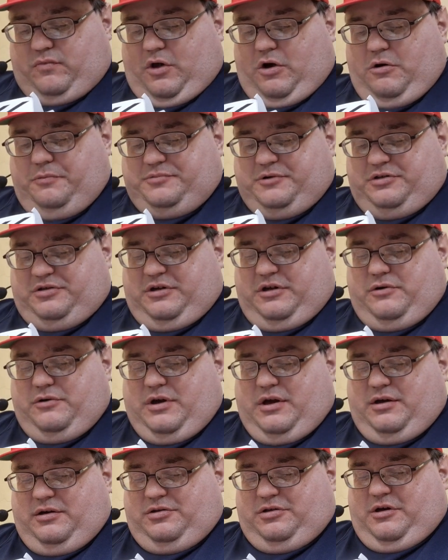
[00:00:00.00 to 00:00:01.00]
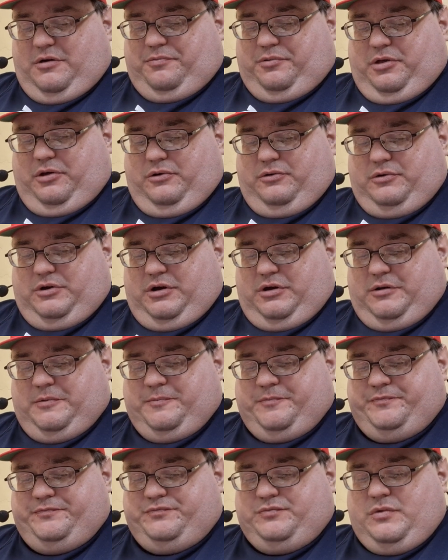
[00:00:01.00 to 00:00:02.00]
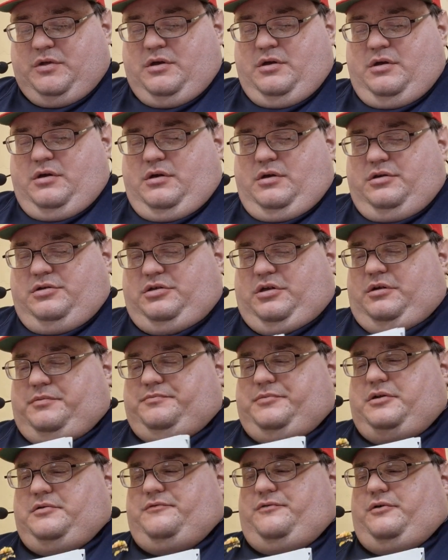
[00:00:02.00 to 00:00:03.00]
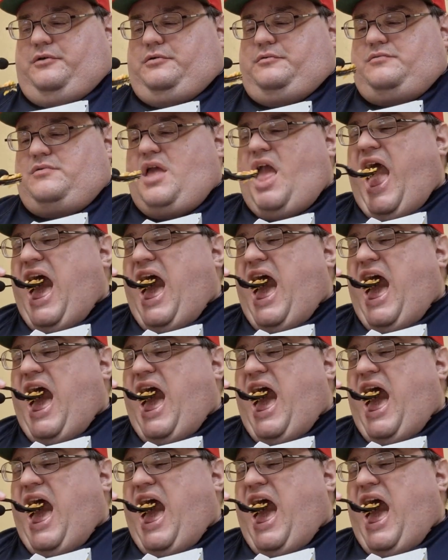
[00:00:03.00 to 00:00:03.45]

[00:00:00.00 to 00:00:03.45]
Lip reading: Hope to see you guys upload something for